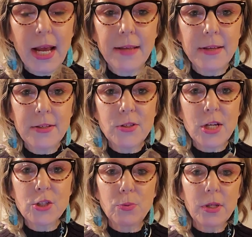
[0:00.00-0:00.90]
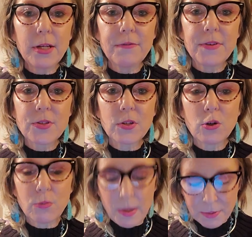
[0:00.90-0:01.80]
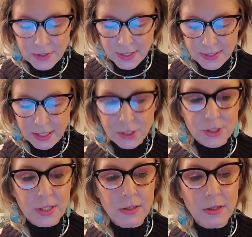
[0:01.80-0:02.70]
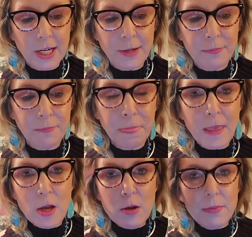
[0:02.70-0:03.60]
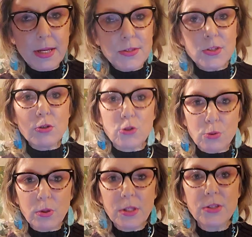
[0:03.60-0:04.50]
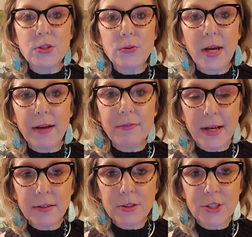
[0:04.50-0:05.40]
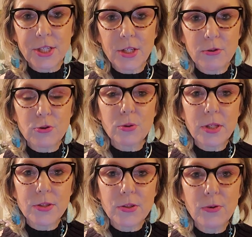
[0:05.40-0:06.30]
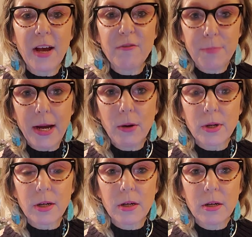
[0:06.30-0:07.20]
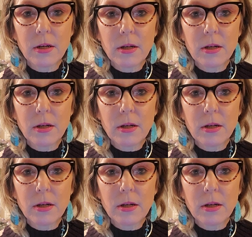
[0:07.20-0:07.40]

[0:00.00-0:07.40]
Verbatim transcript: and it's it's really a physical representation um, because you truly do have energy you truly do have power